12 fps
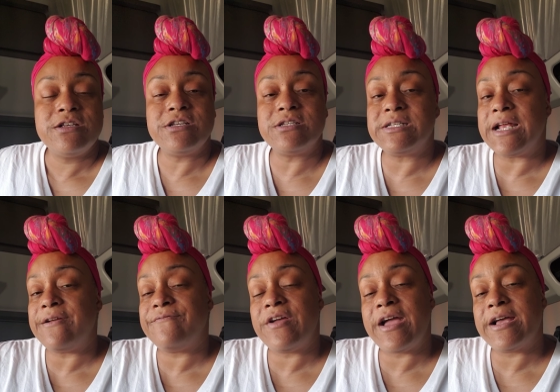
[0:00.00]
just
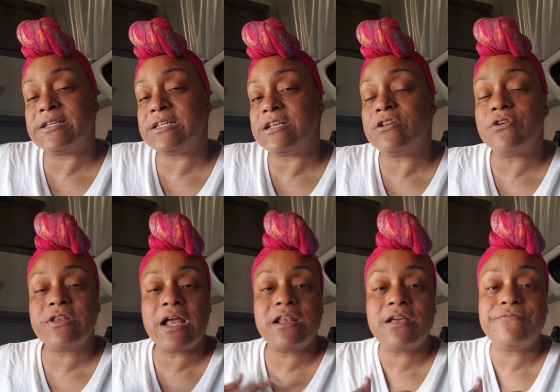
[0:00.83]
stand fast and know
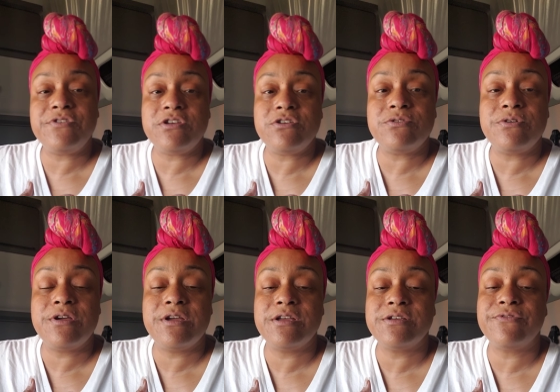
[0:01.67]
that I love you.
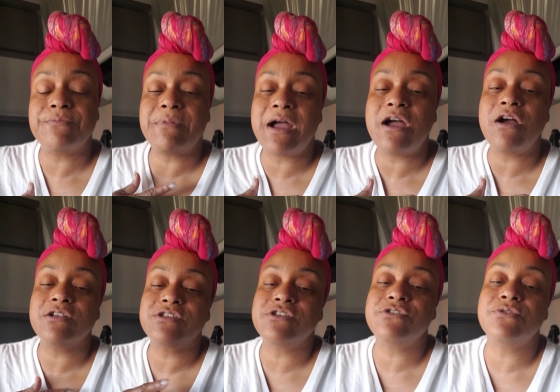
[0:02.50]
From my
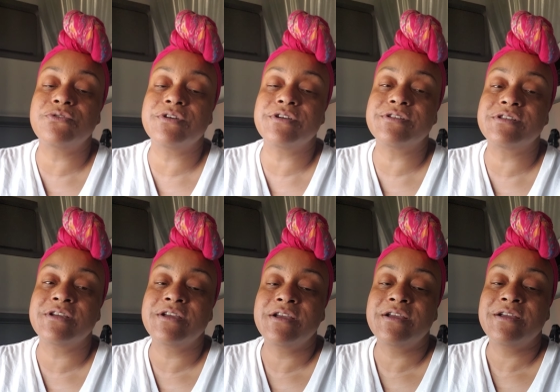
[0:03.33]
heart to yours,
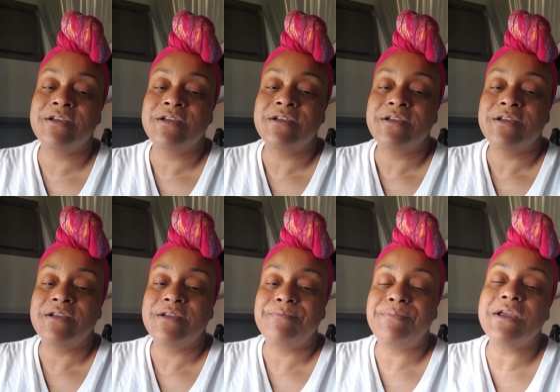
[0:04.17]

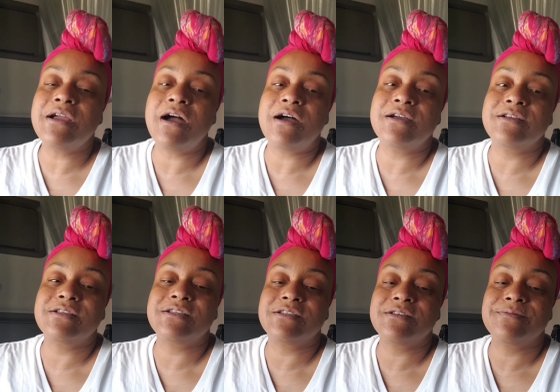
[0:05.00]
big
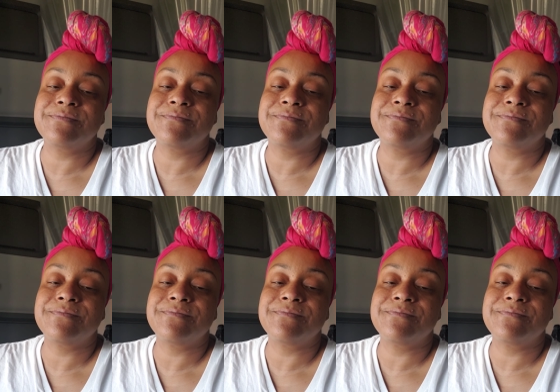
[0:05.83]
hugs.